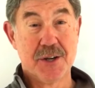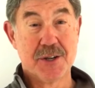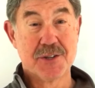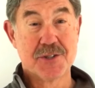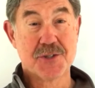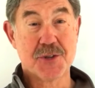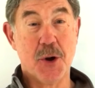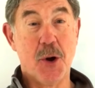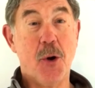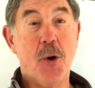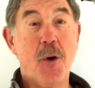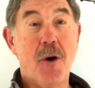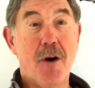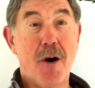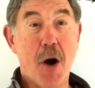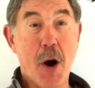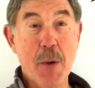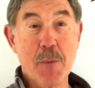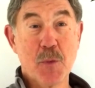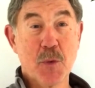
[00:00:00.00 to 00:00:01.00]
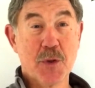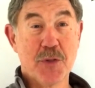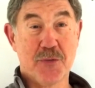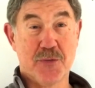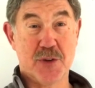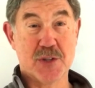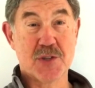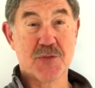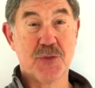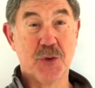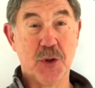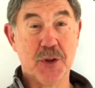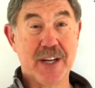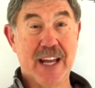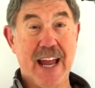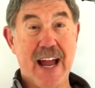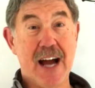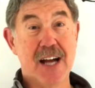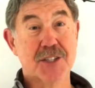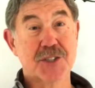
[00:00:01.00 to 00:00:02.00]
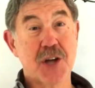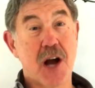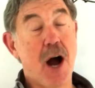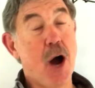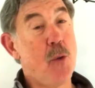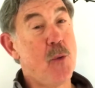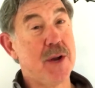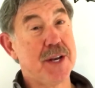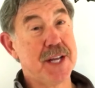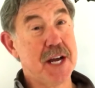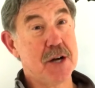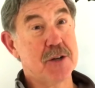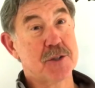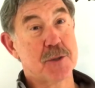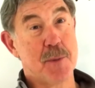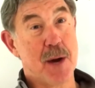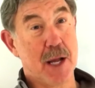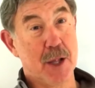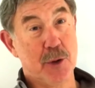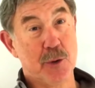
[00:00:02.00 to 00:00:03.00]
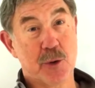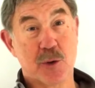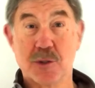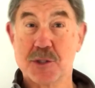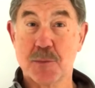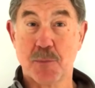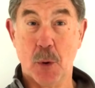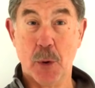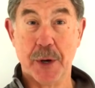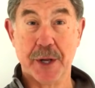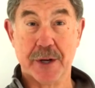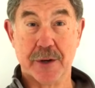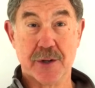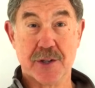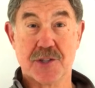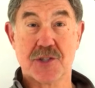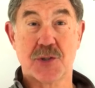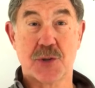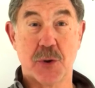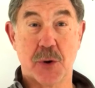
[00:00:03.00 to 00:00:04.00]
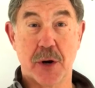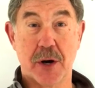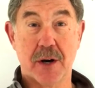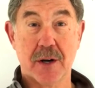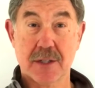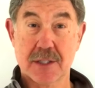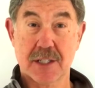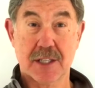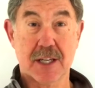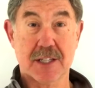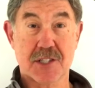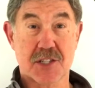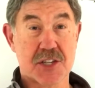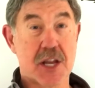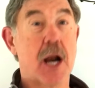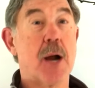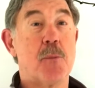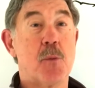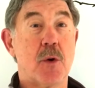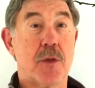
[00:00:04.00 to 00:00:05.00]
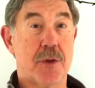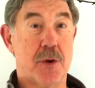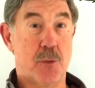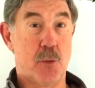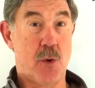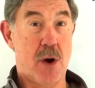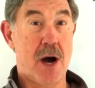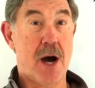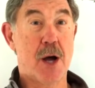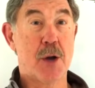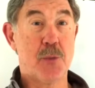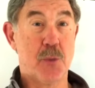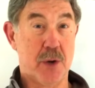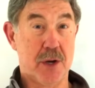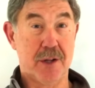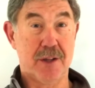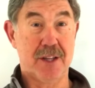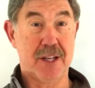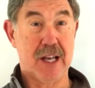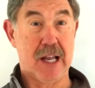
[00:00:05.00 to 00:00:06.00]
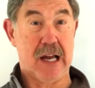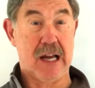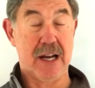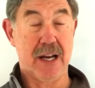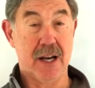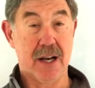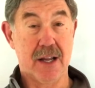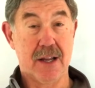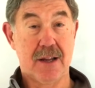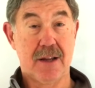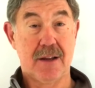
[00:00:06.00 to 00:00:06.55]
So, armed with a fistful of cash, I went down to my local sporting goods store to get set up with a rod, reel, and line.